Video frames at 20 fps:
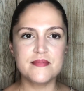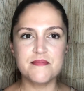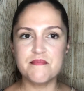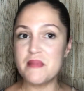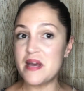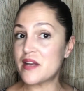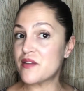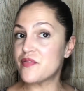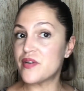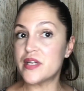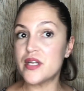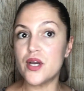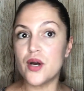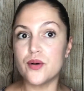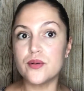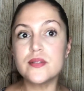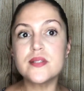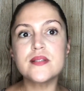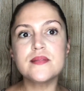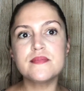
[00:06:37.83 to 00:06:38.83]
make
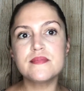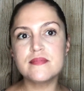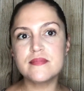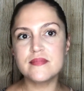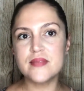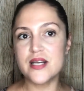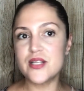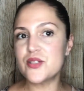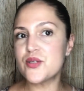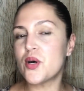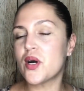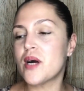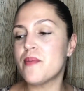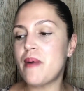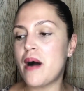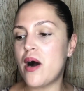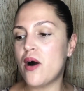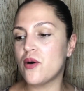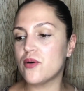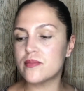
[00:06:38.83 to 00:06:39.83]
videos and talk
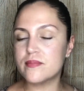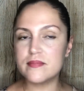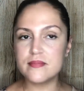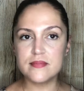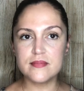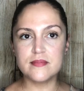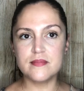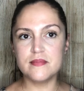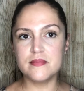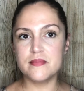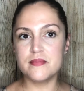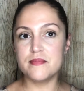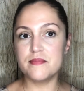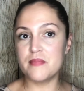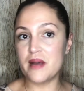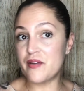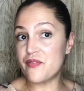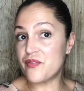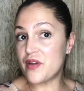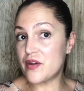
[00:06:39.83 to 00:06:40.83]
about
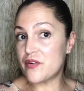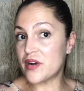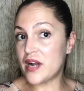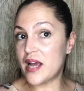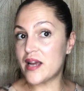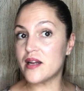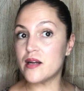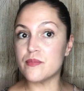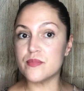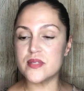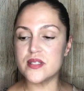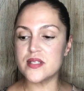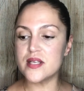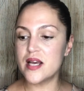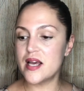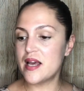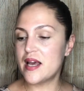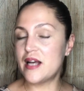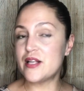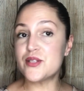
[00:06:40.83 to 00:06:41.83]
my favorite items
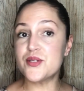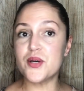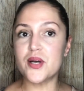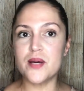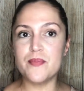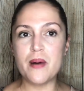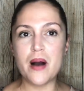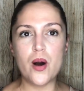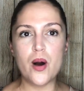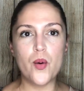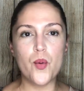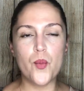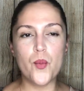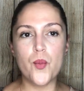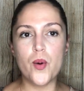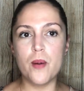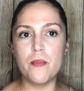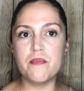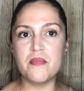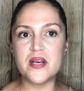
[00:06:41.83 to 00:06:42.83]
and talk about
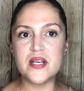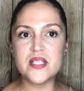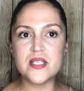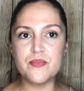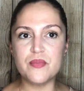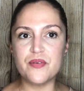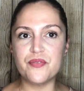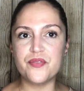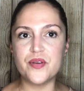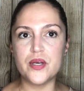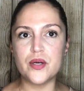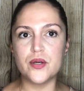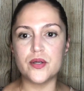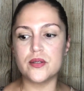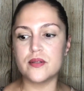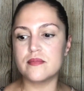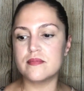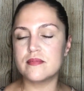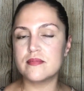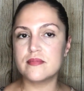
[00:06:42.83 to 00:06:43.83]
what makes me
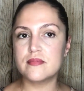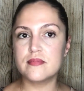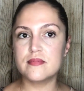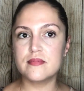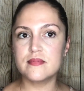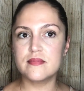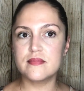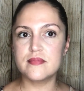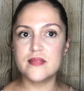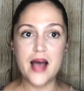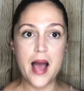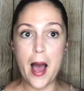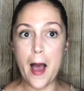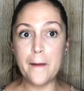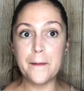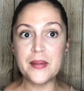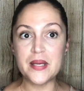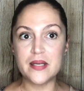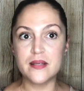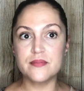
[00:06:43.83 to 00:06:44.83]
feel
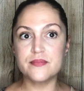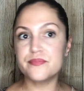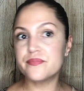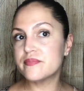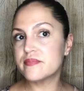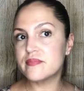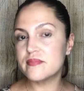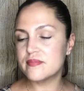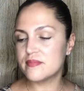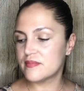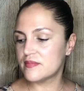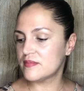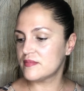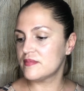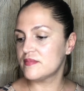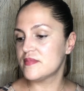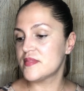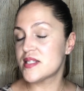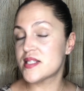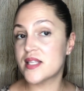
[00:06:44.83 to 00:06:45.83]
happy
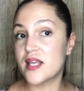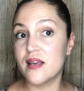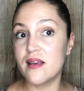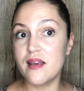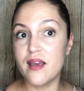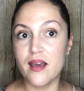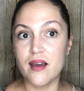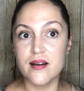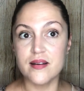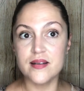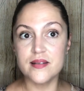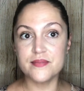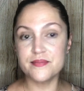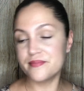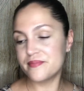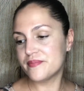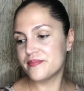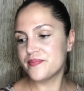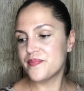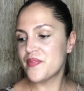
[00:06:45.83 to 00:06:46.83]
skincare.
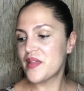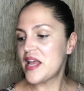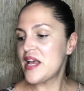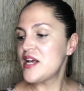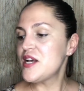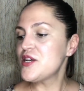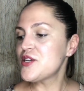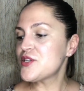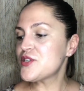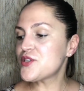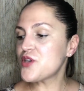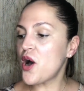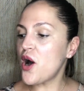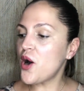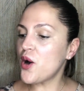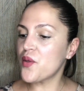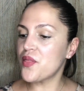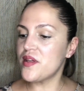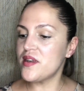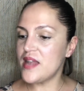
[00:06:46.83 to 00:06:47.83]

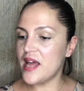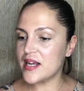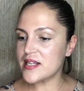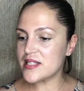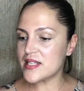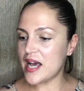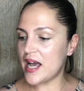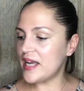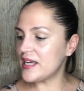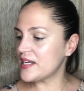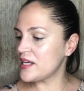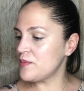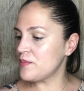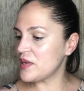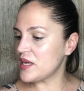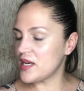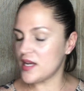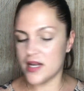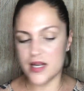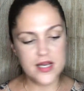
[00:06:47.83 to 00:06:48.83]
So the next item
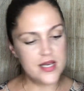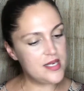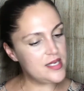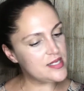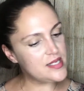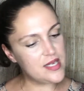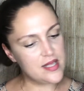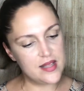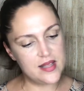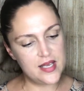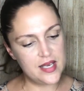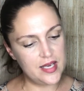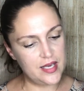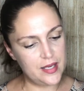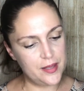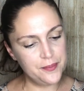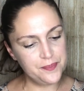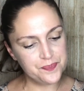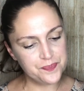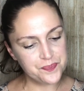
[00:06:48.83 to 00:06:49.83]
is
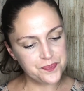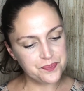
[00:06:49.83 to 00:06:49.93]
the